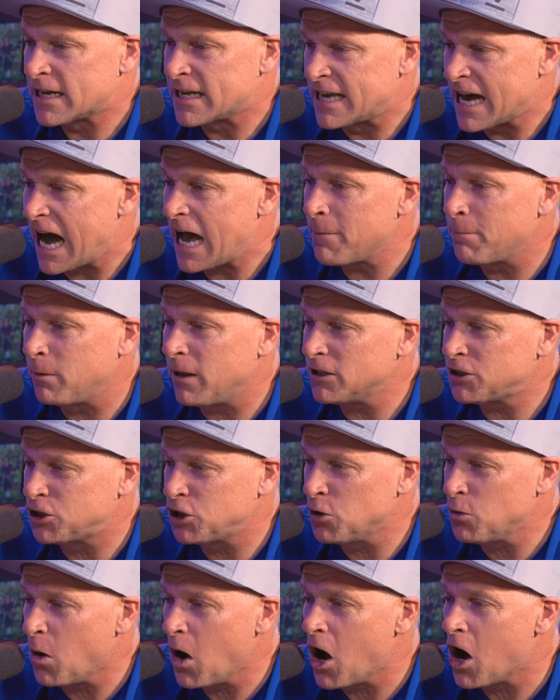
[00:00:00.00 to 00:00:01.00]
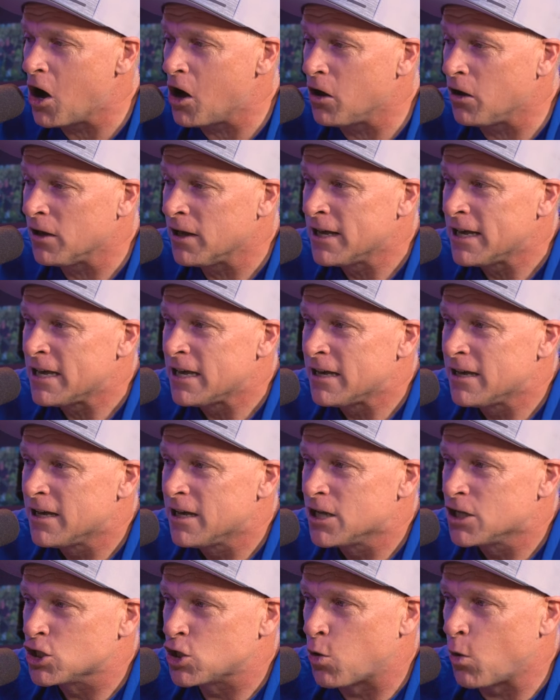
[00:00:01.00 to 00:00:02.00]
God bless you all.
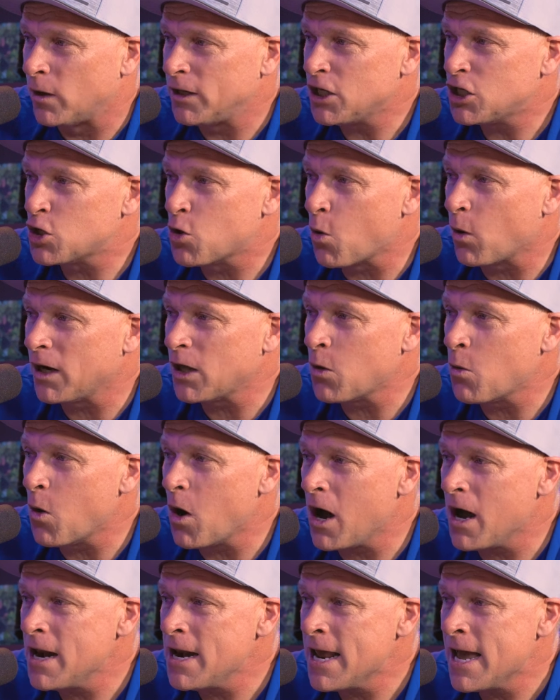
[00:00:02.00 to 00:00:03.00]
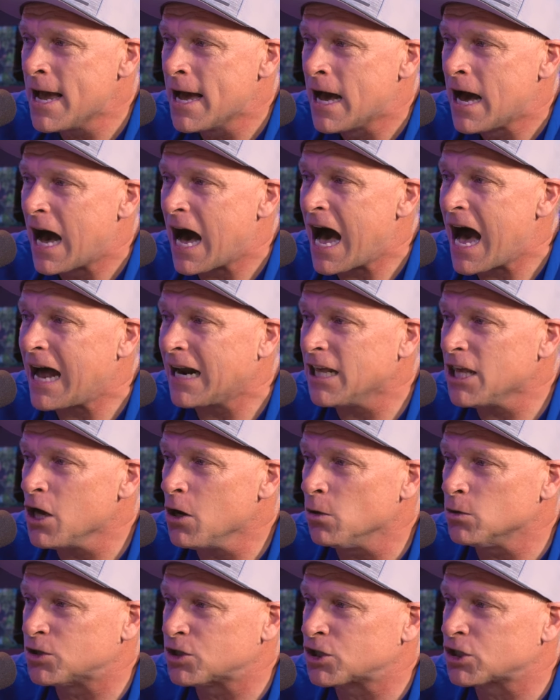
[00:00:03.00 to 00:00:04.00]
2021,
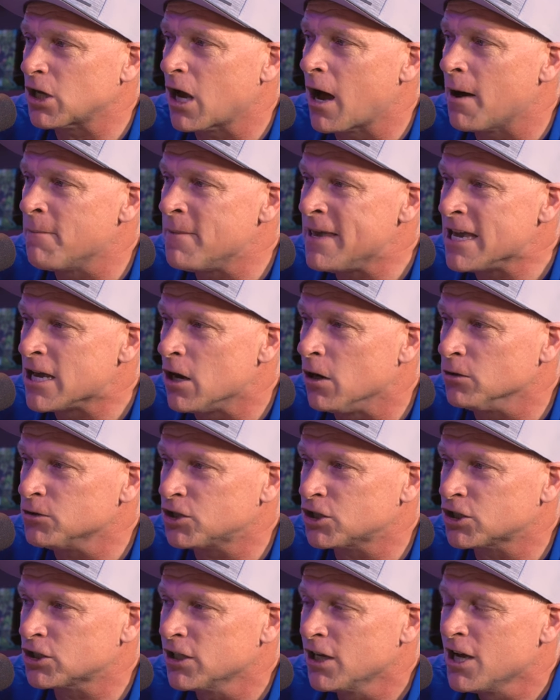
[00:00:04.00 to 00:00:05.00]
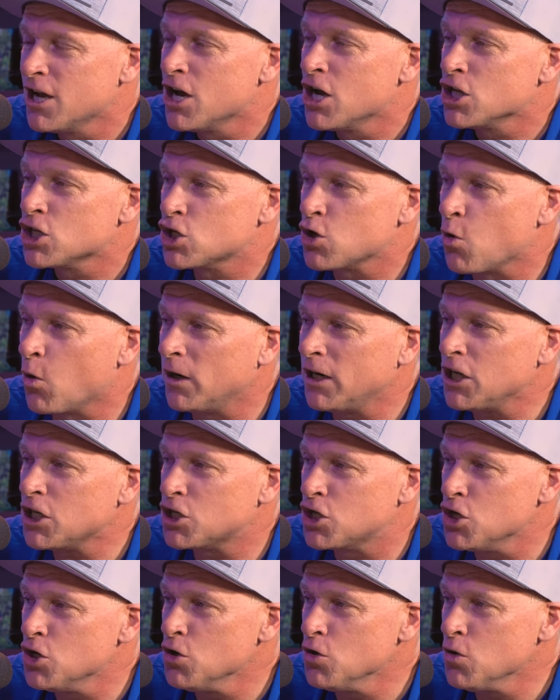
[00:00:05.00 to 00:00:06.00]
adios, amigos.
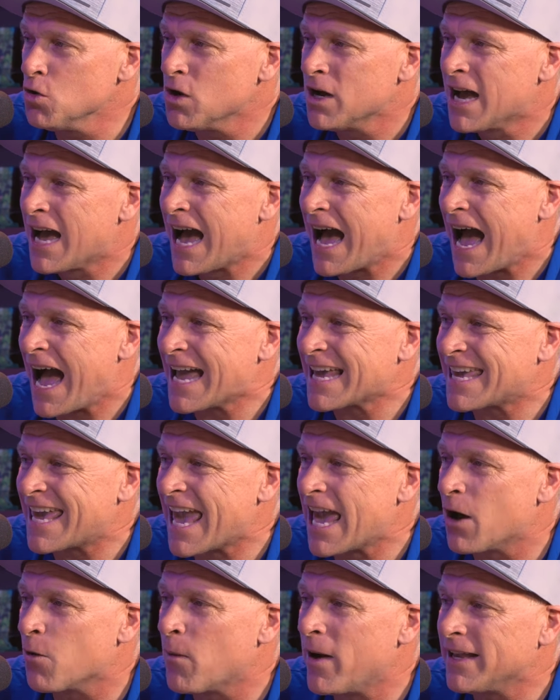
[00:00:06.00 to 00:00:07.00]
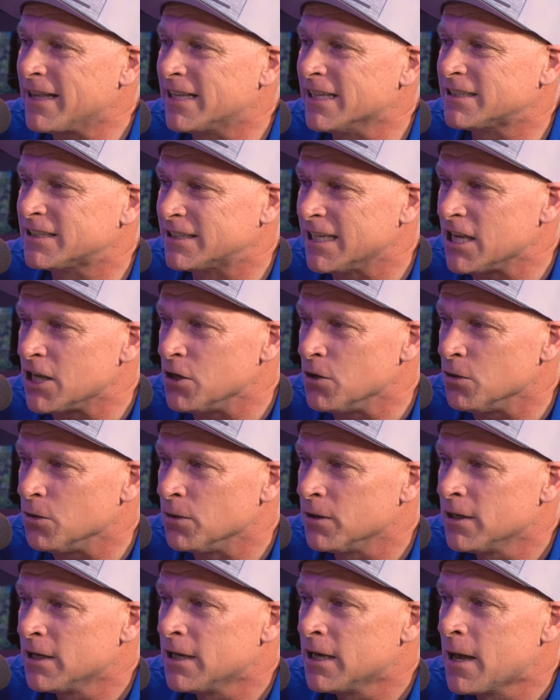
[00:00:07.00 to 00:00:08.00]
22, I can't wait to see you.
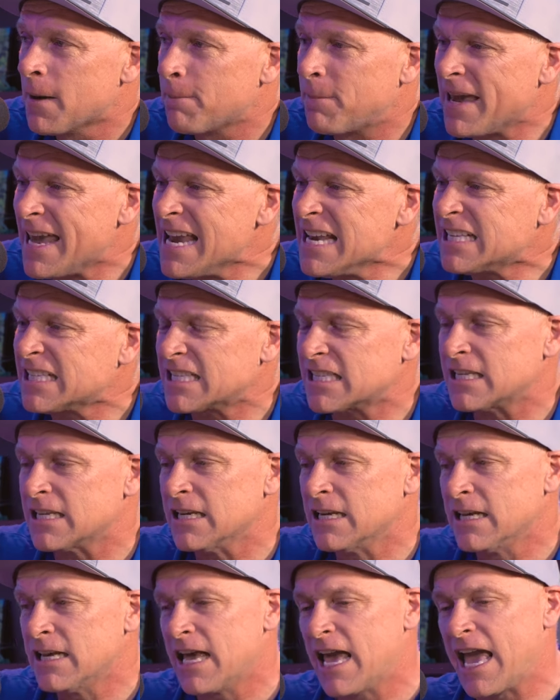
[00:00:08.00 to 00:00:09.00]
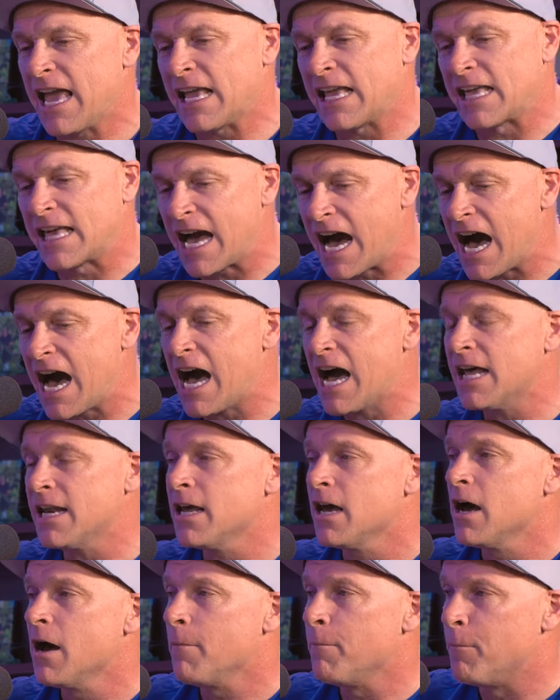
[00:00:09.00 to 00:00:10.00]
Peace and God
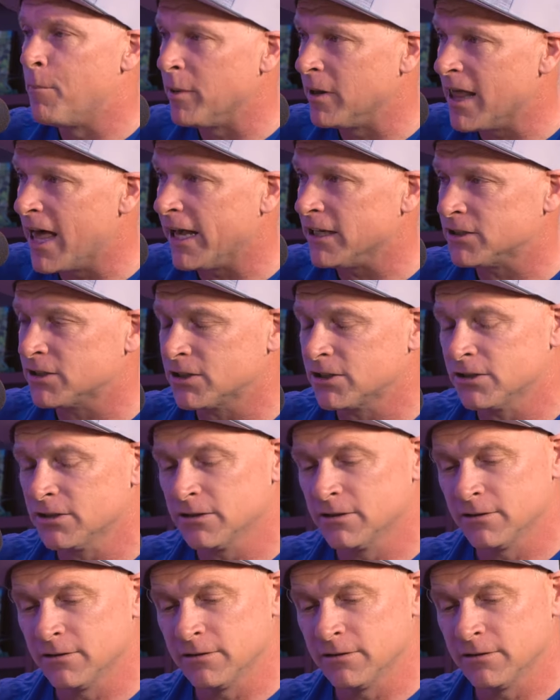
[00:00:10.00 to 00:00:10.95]
bless.